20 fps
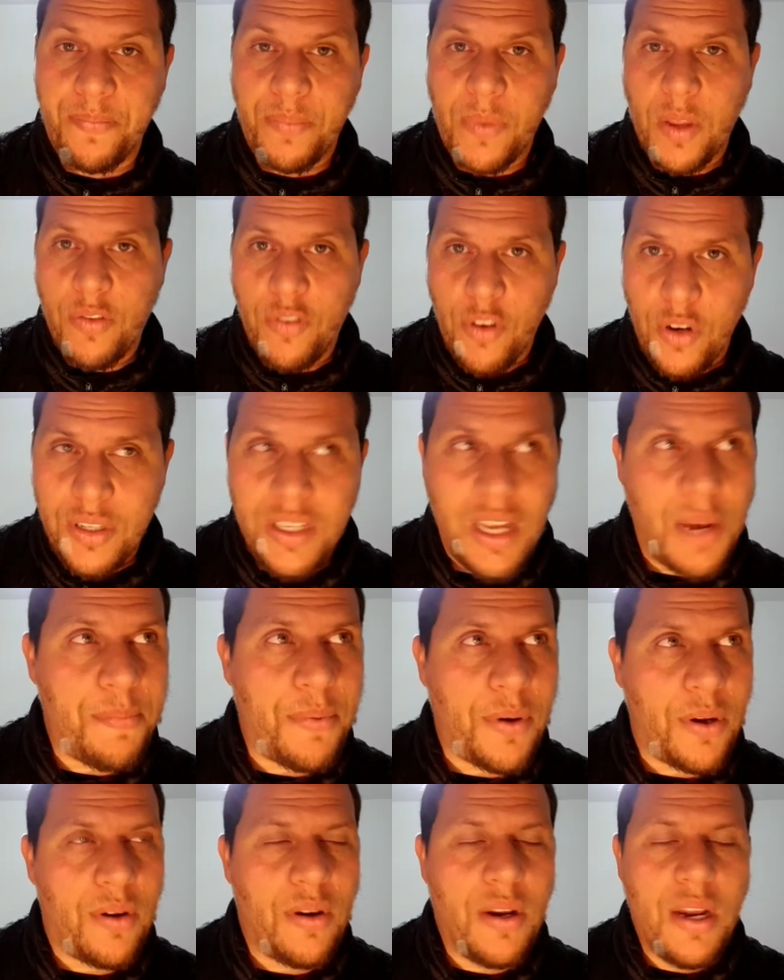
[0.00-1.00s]
For
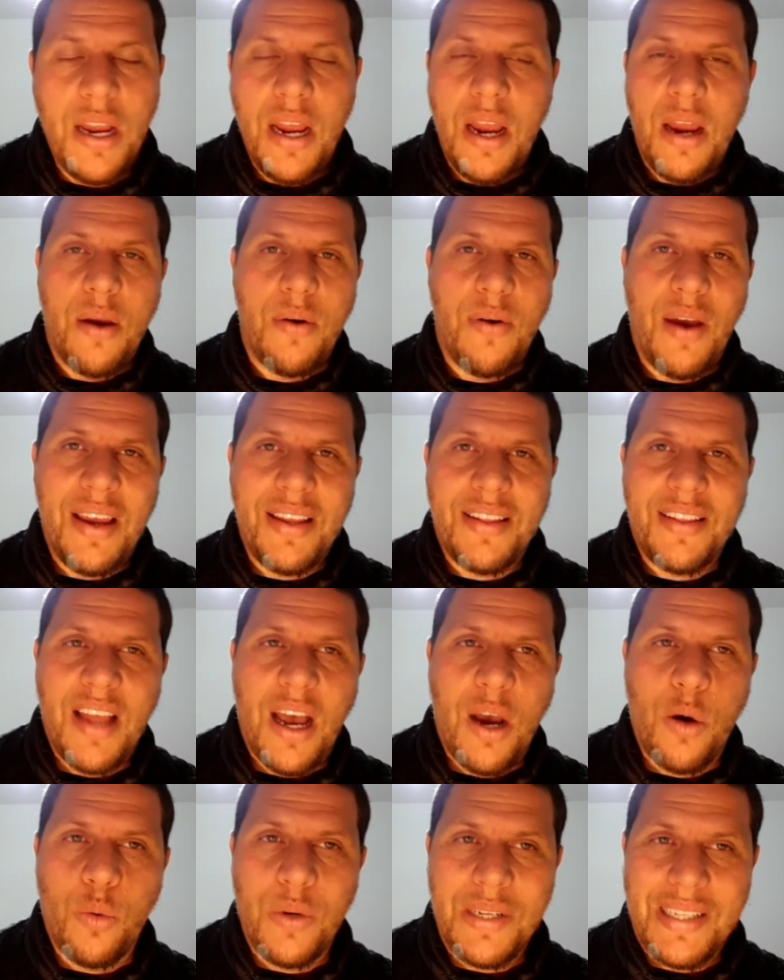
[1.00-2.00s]
example, right
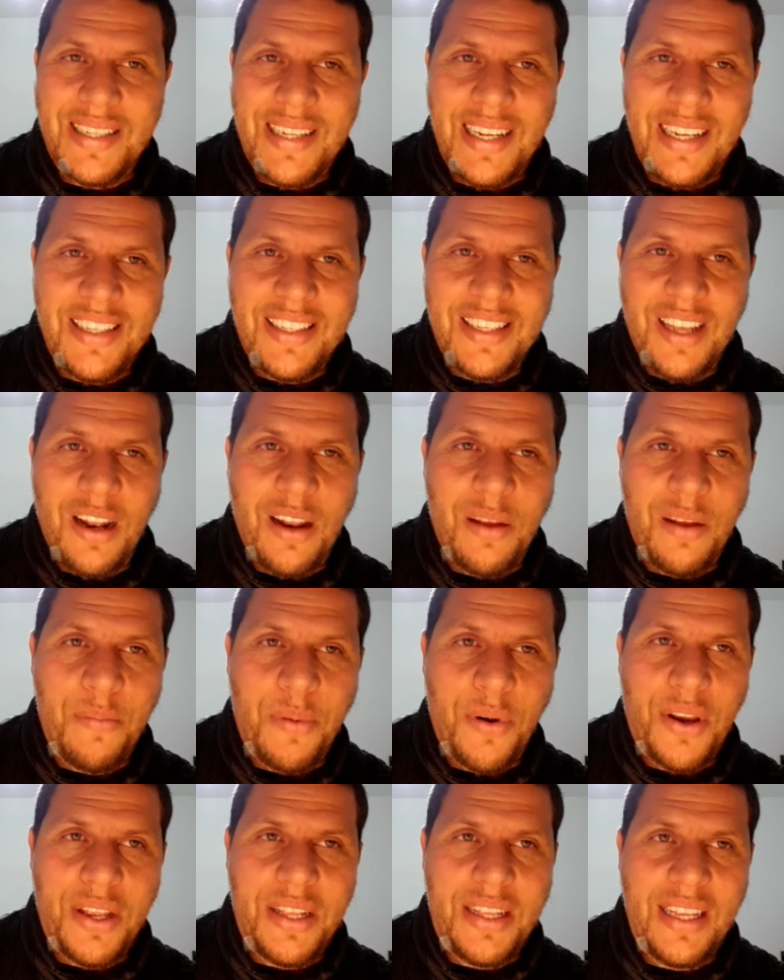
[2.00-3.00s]
now we're still
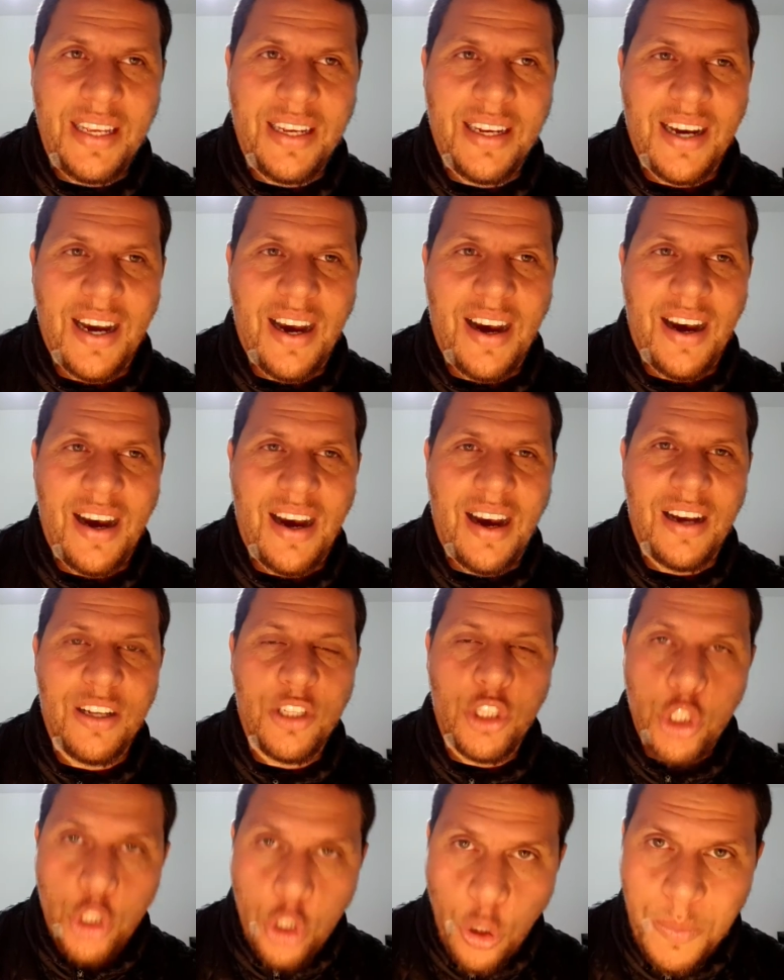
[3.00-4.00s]
celebrating uh,
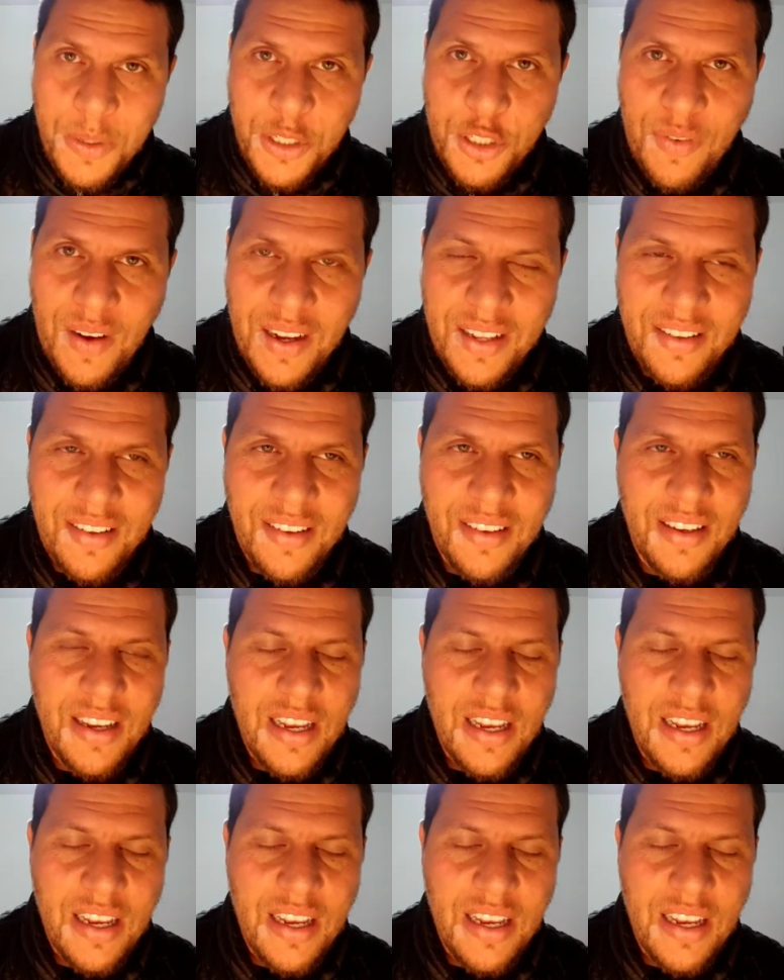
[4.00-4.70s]
Tu Bishvat.